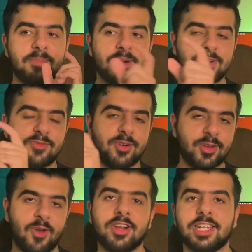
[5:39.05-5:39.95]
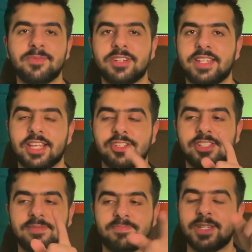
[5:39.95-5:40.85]
But for long-term
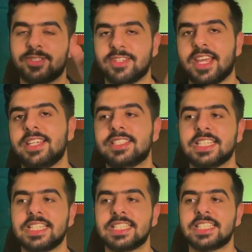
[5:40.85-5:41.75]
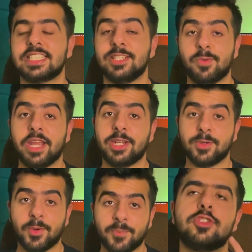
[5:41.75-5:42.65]
retention, Pixorize is the way to go.